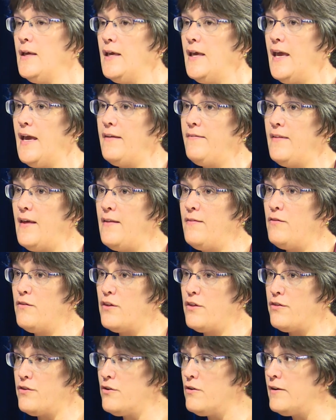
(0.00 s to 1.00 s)
And then
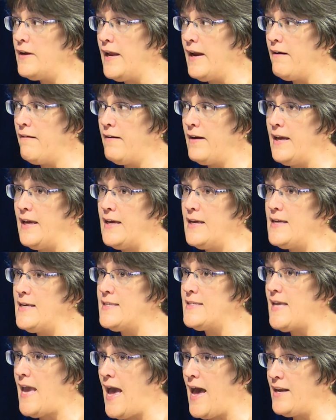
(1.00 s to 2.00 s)
the third area
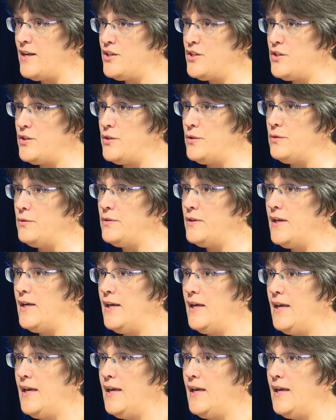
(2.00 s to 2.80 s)
is attitude.